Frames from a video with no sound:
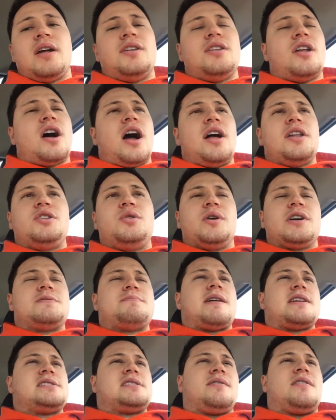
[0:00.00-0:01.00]
not too
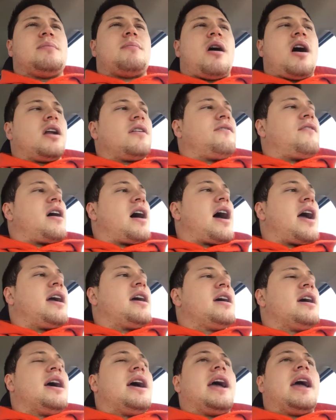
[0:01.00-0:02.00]
expensive to modify,
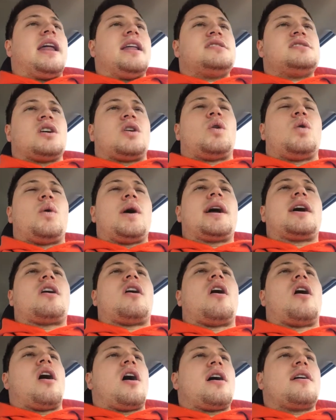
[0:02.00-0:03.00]
and it's a quick
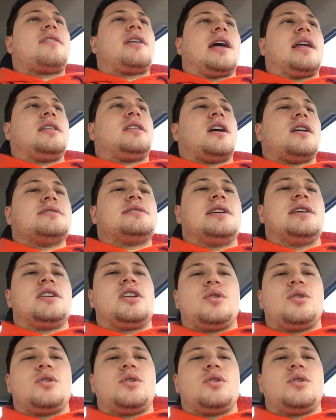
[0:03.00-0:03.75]
car that